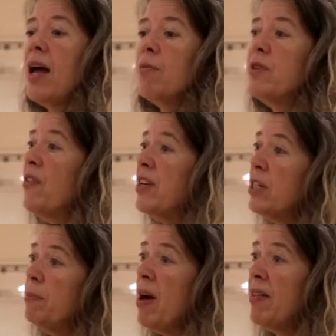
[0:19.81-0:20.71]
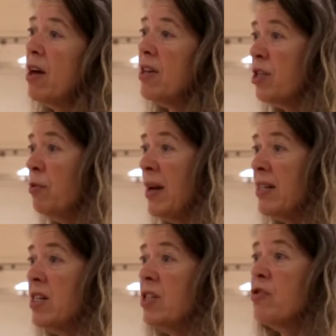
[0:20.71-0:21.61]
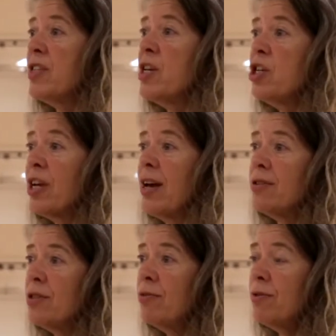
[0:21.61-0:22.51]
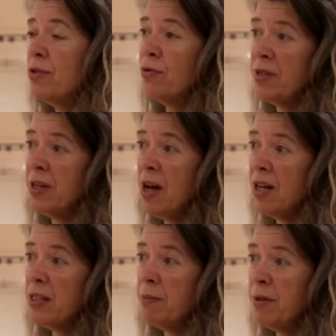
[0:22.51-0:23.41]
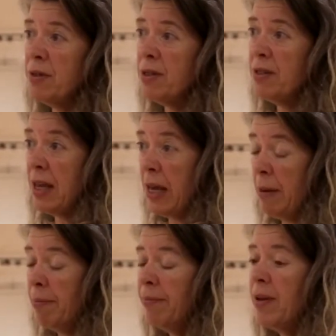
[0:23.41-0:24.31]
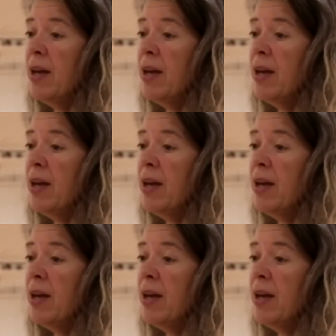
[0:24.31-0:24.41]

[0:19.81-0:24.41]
It was funded by the Arts and Humanities Research Council Resource Enhancement Scheme